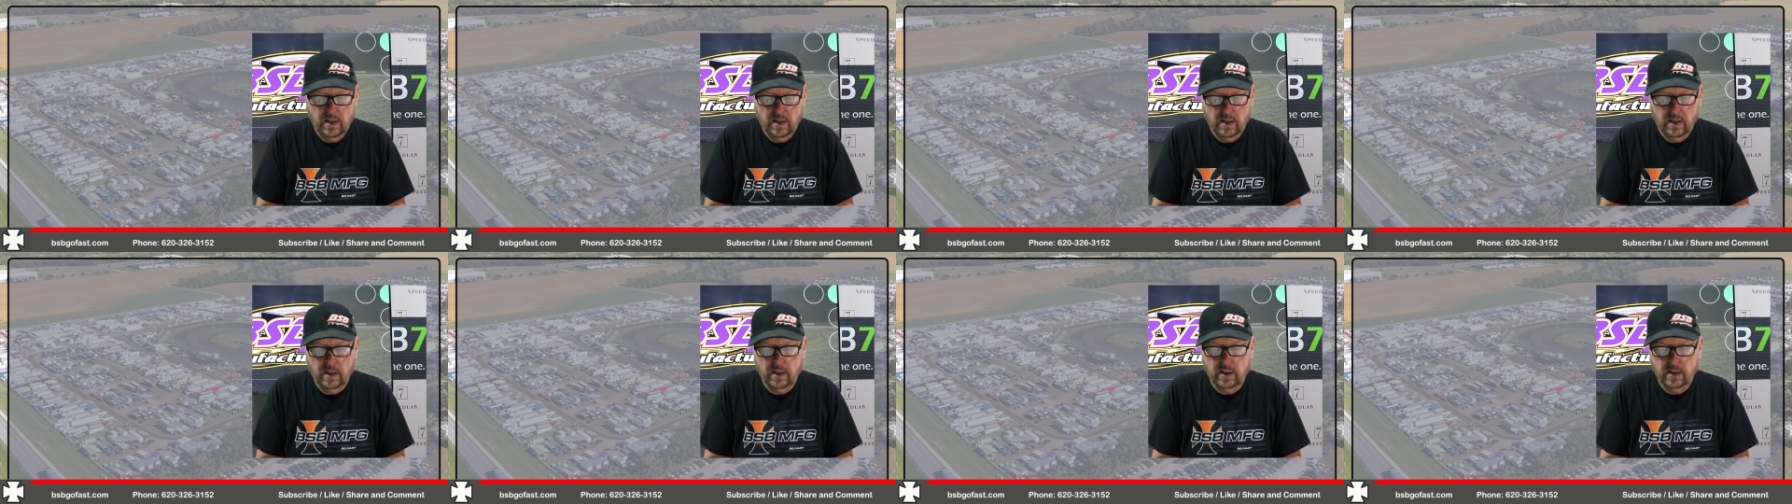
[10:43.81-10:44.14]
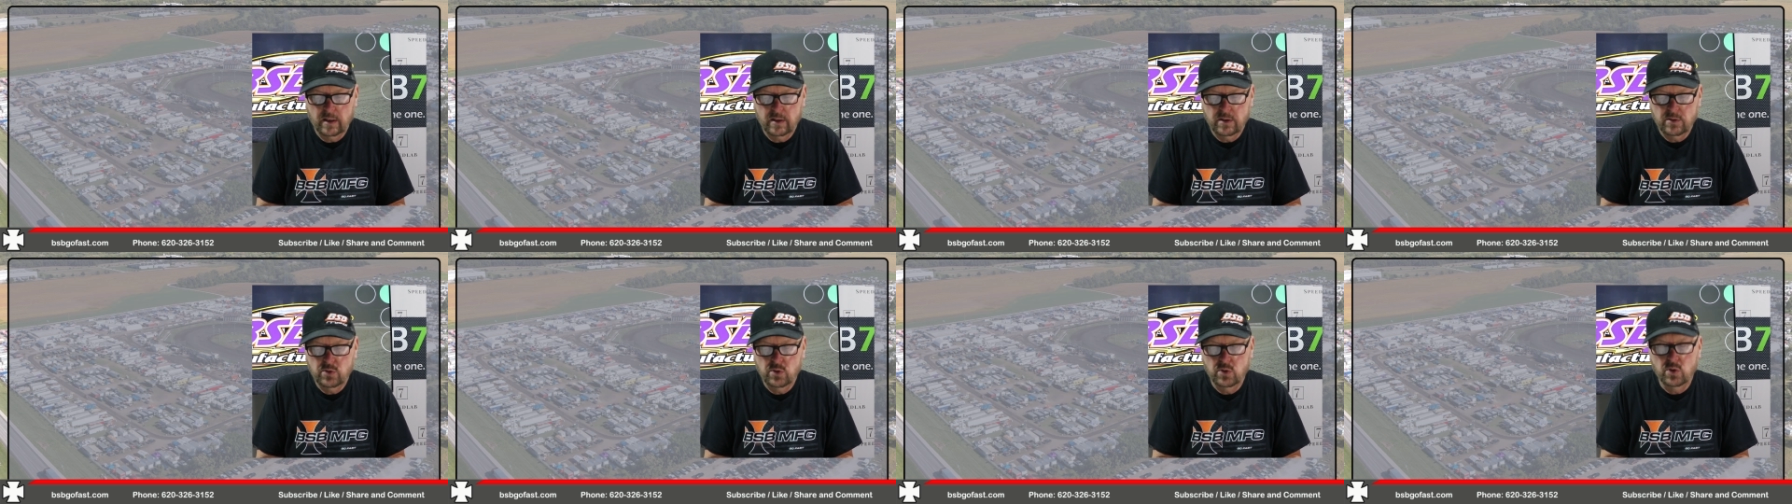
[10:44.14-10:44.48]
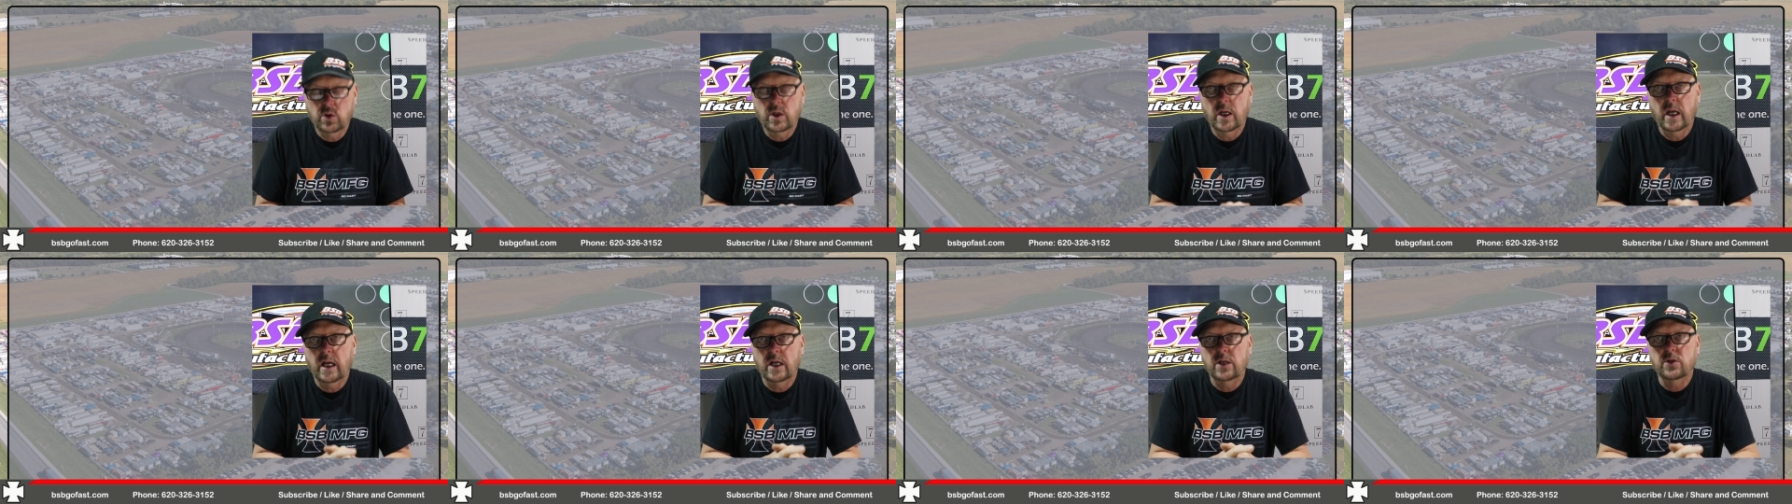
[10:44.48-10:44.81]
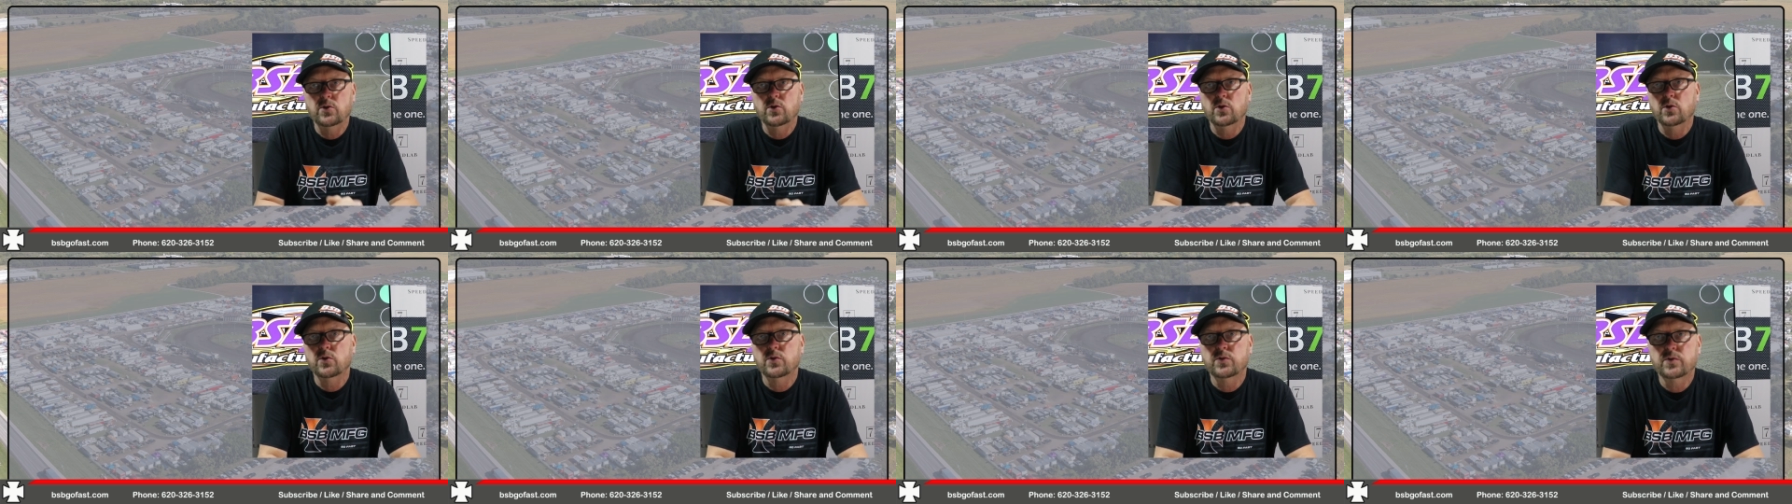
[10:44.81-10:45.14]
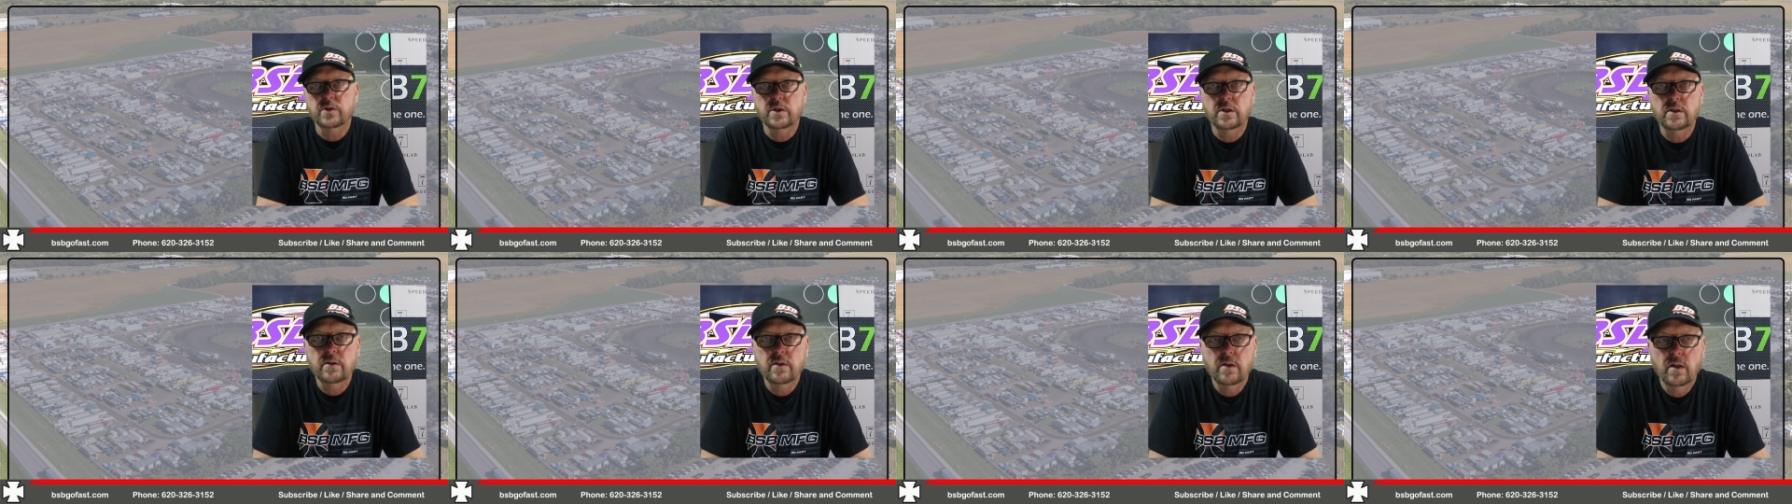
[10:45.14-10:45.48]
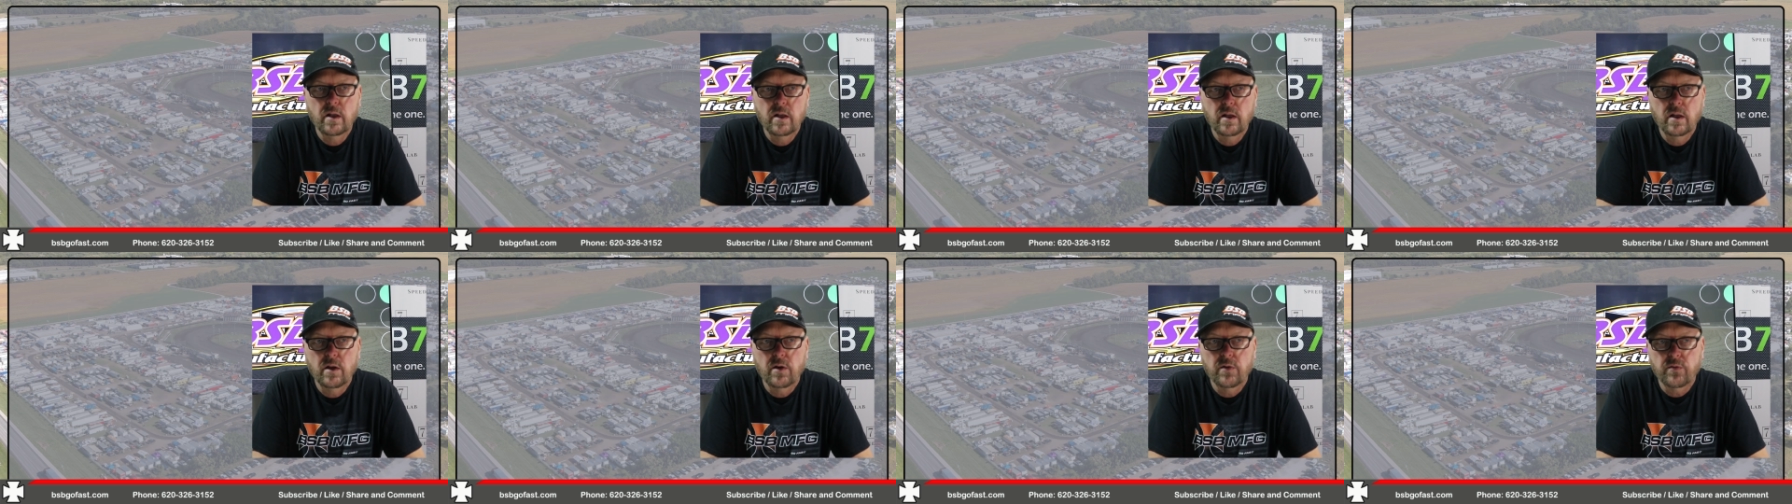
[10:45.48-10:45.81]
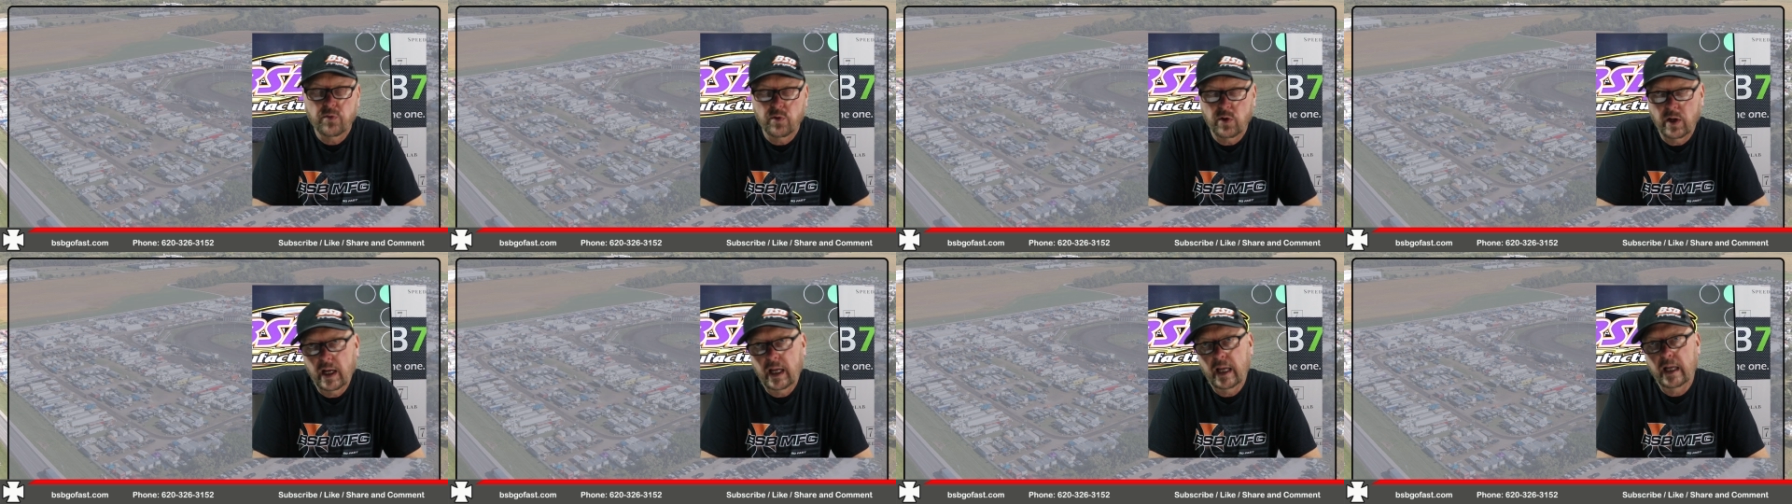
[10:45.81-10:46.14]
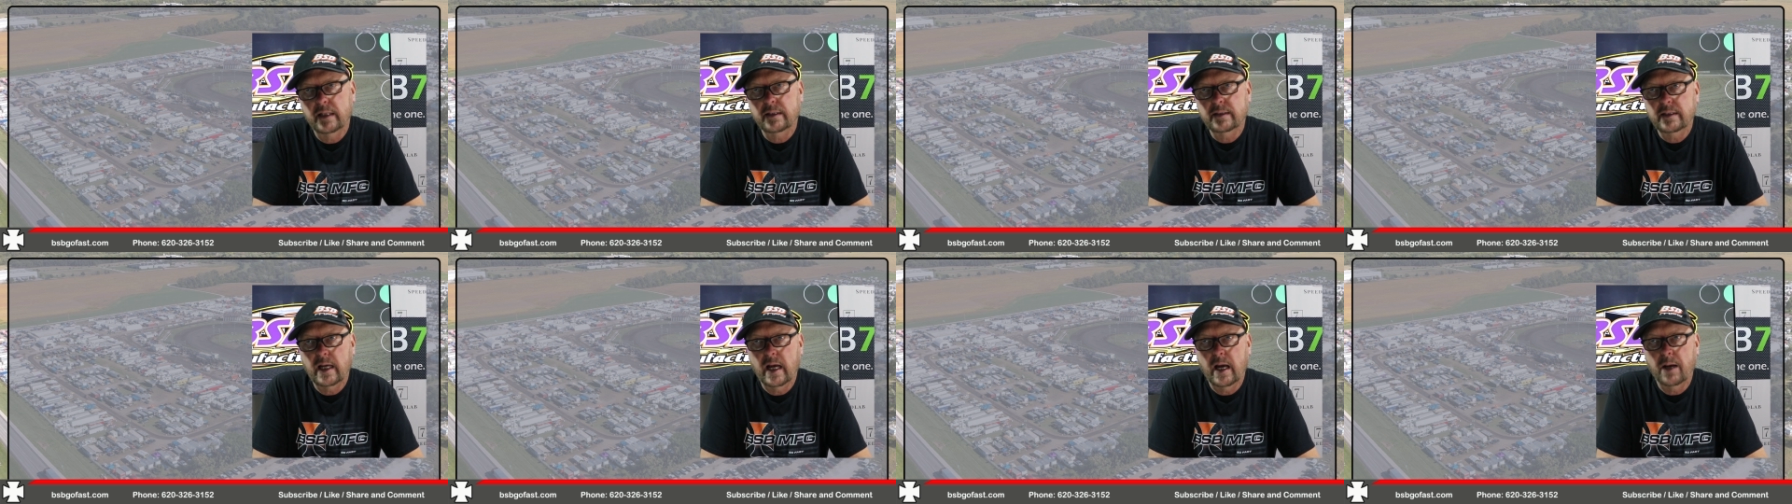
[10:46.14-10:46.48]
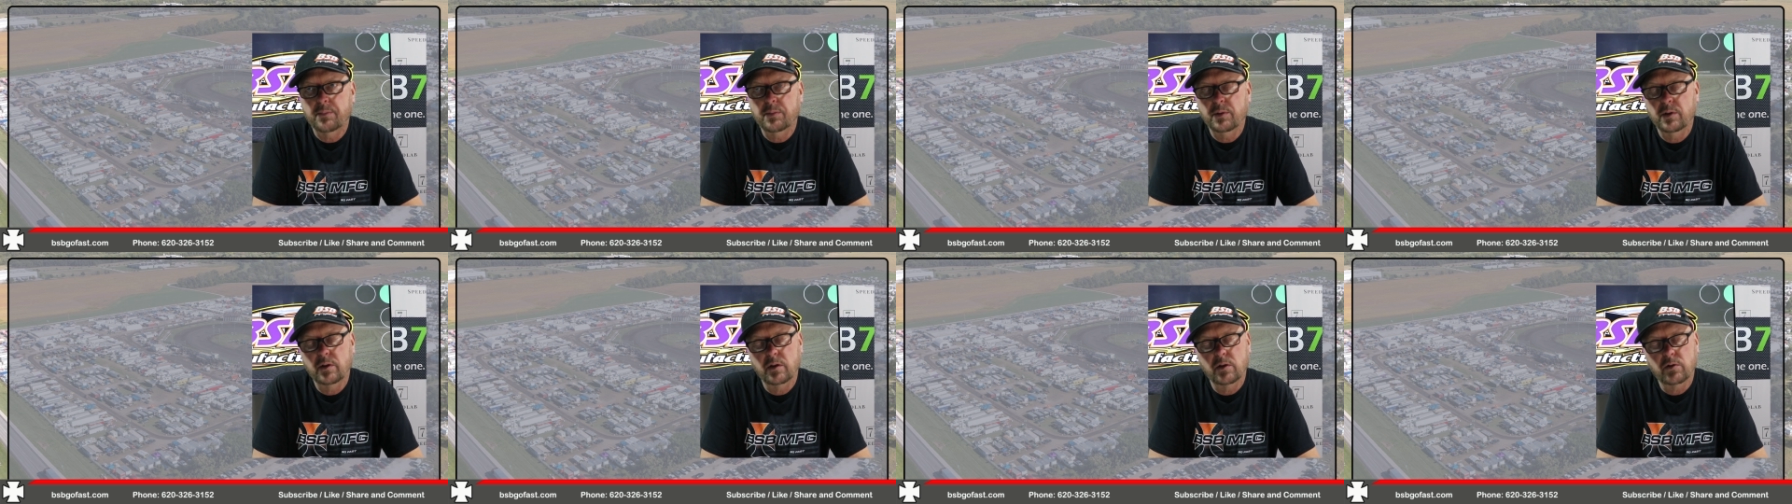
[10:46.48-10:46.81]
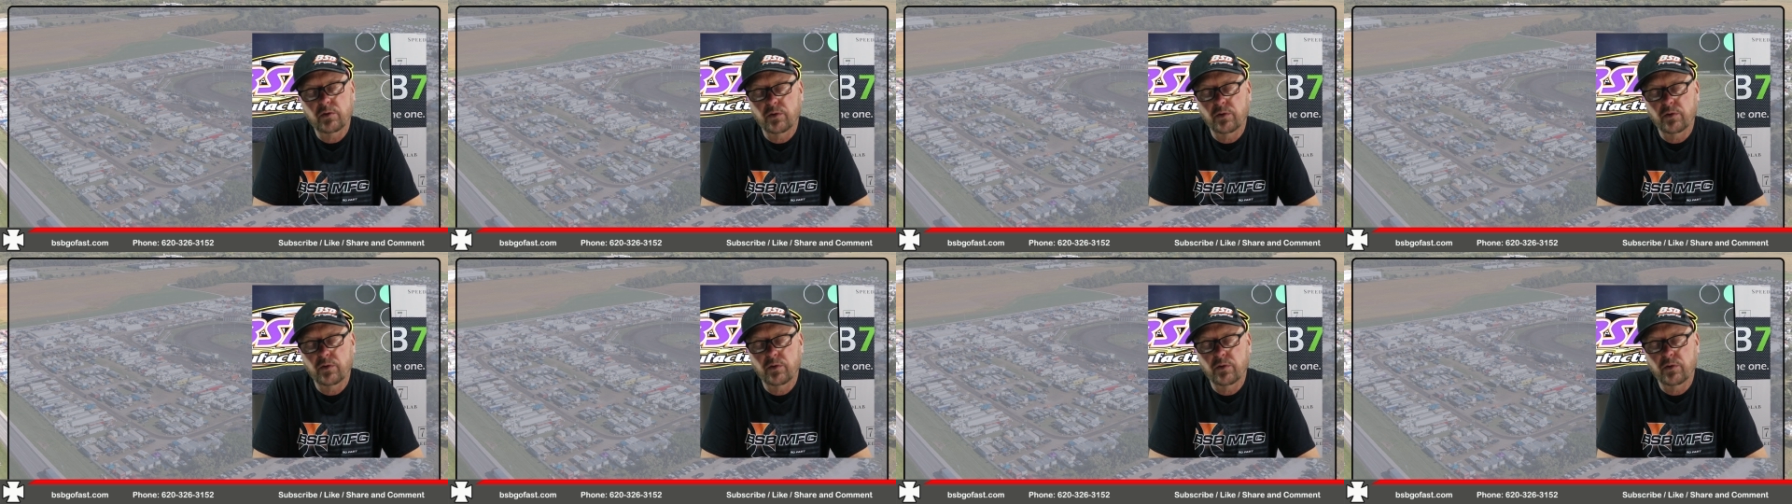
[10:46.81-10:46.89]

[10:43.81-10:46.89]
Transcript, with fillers: Uh, you can use it for hand tapping.